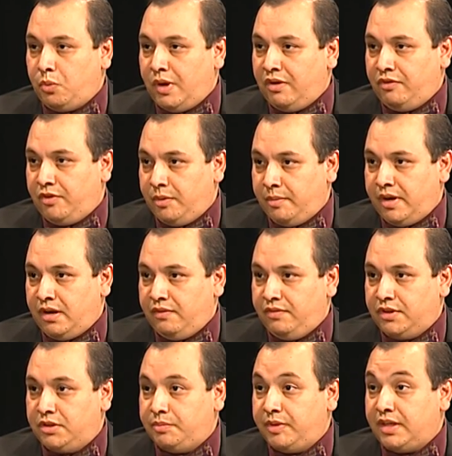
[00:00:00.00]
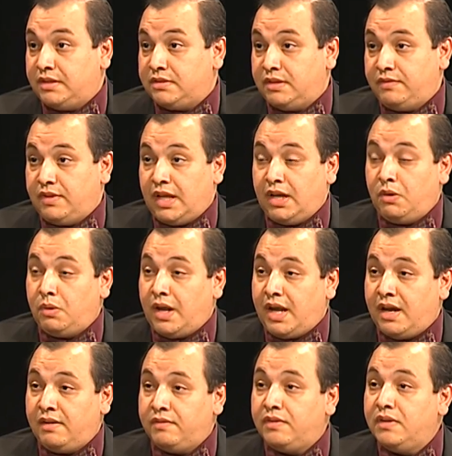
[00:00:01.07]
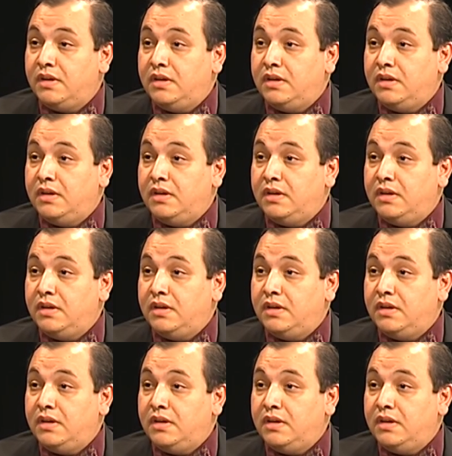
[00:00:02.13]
welfare benefits because if they don't have